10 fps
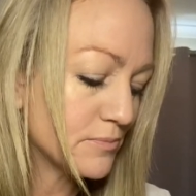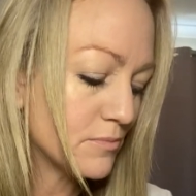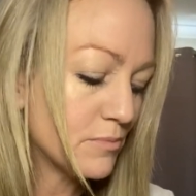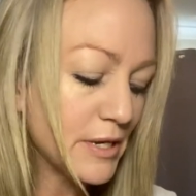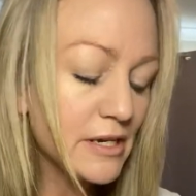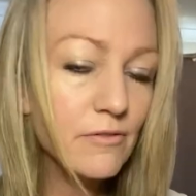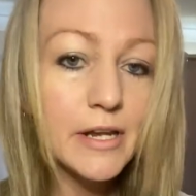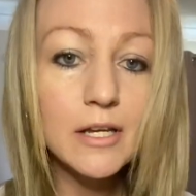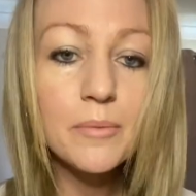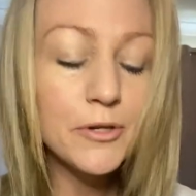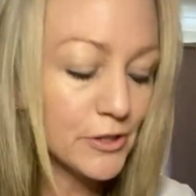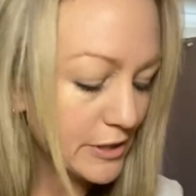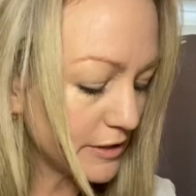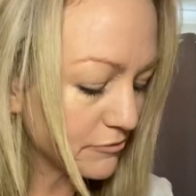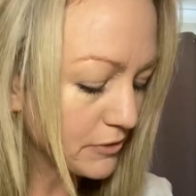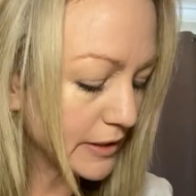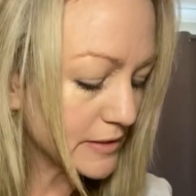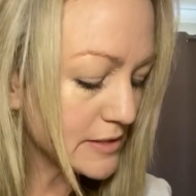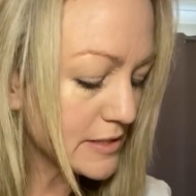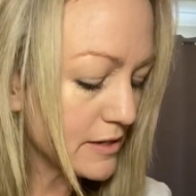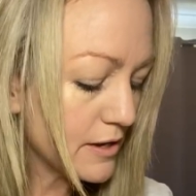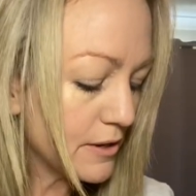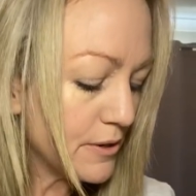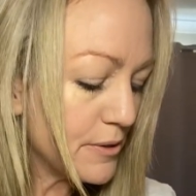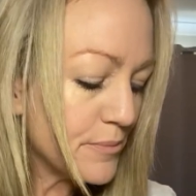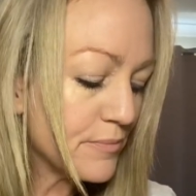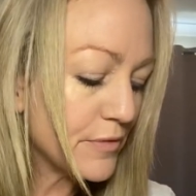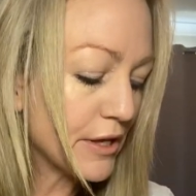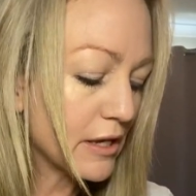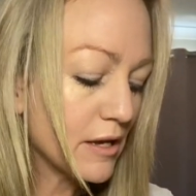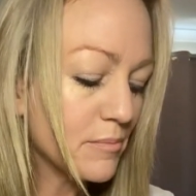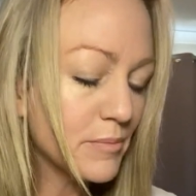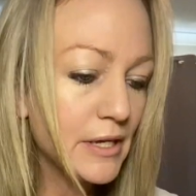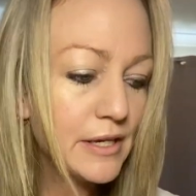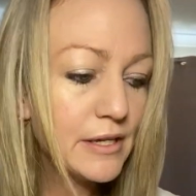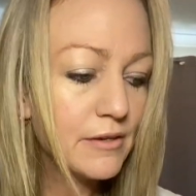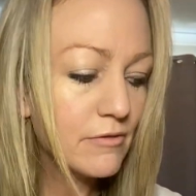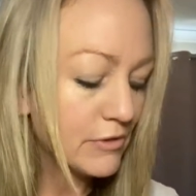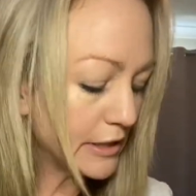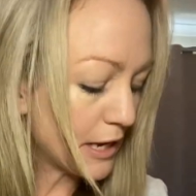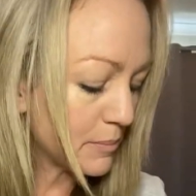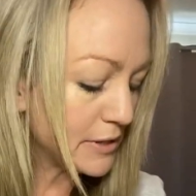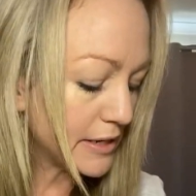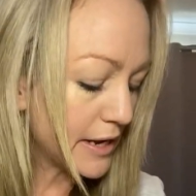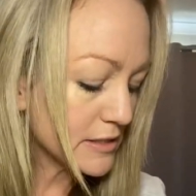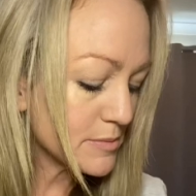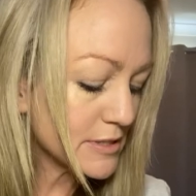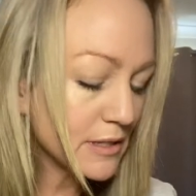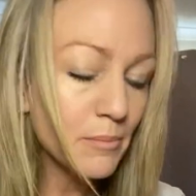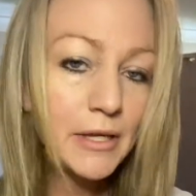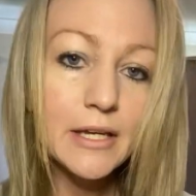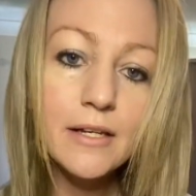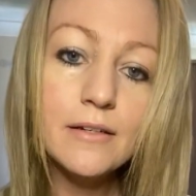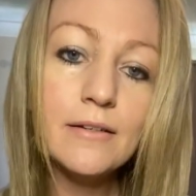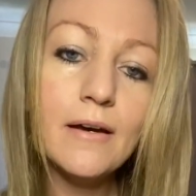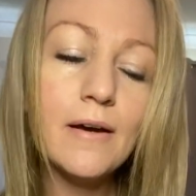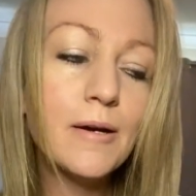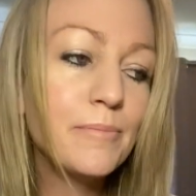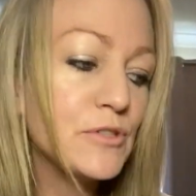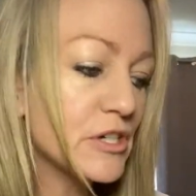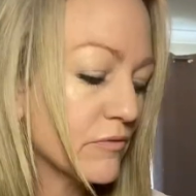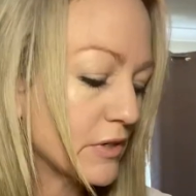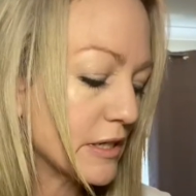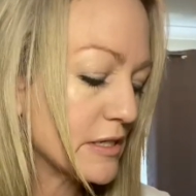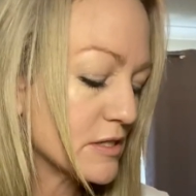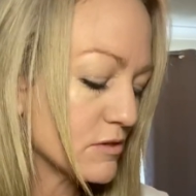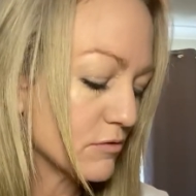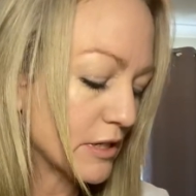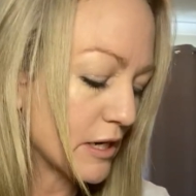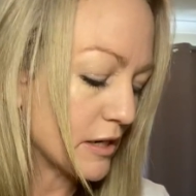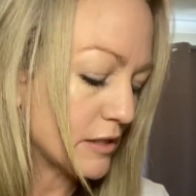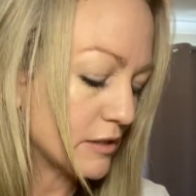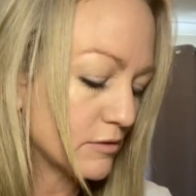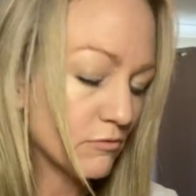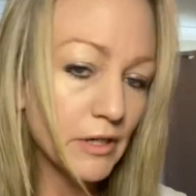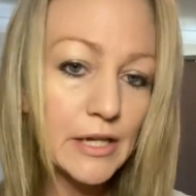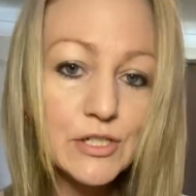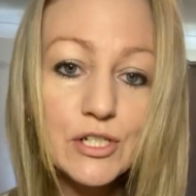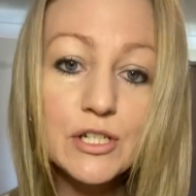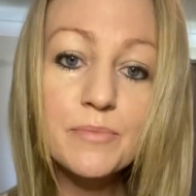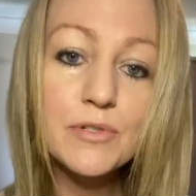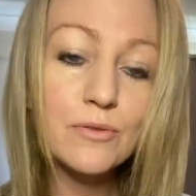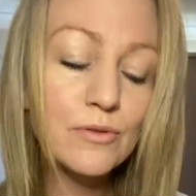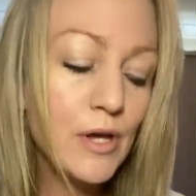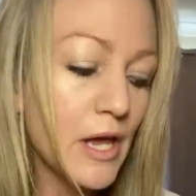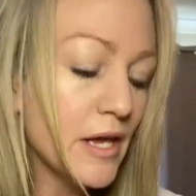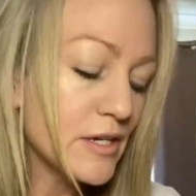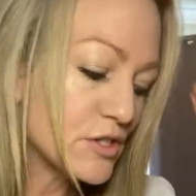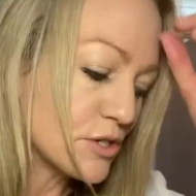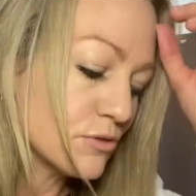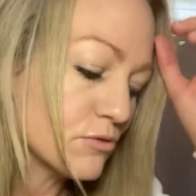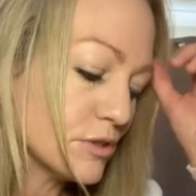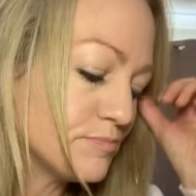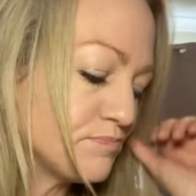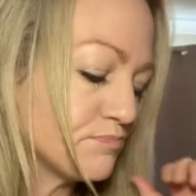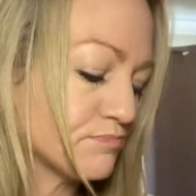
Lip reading: being around a community of friends. There can be really happy announcements coming in. Generally, it's regarding relationships or children,